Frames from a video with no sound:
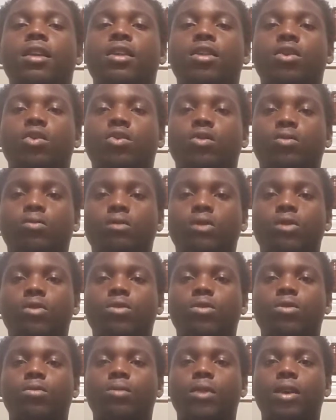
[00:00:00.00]
Those
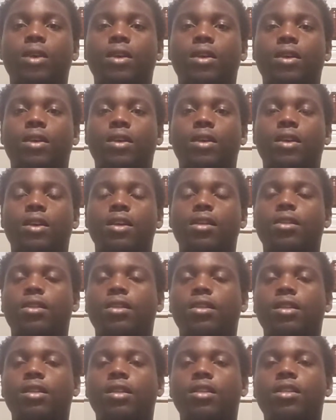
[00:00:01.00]
missiles, man.
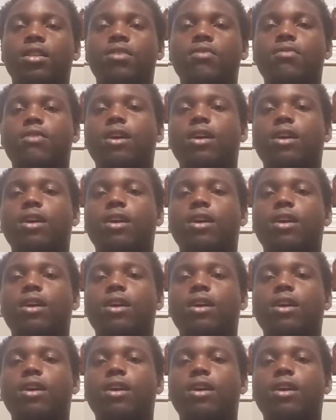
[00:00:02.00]
You